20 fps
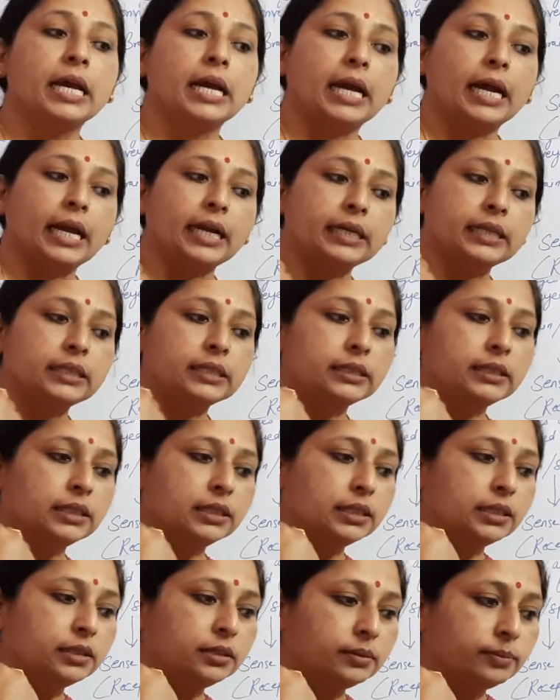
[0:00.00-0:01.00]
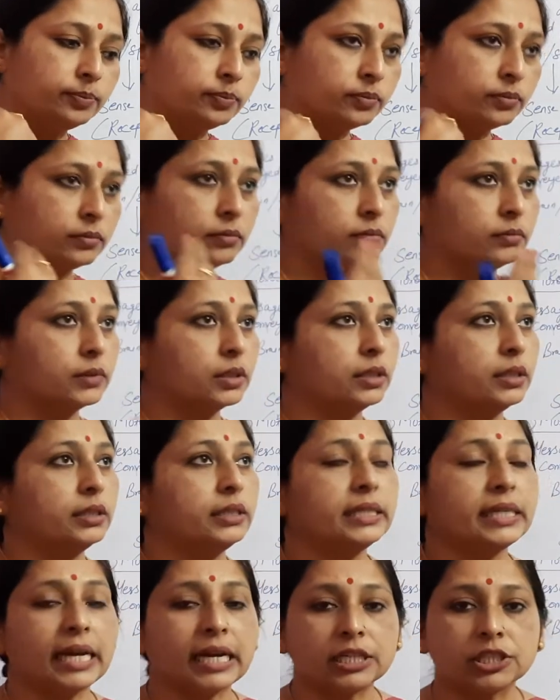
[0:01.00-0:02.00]
and the
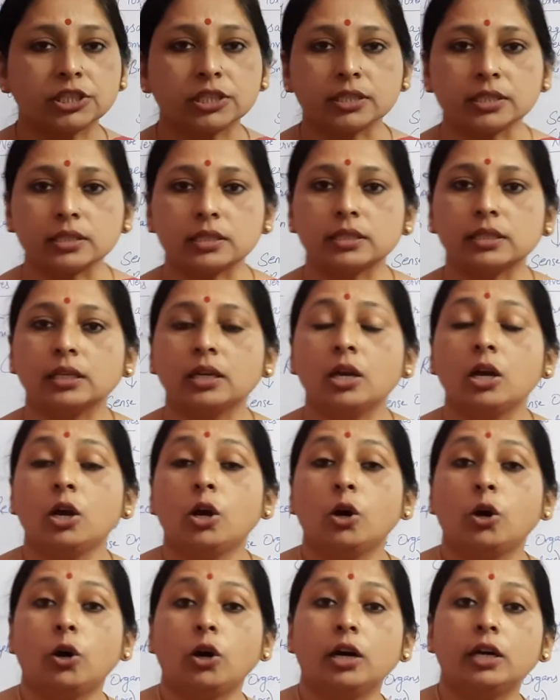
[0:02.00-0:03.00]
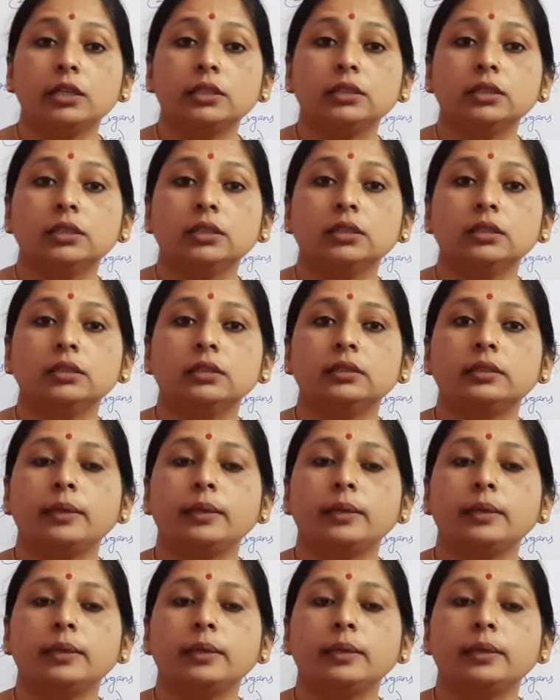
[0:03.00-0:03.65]
reactions or the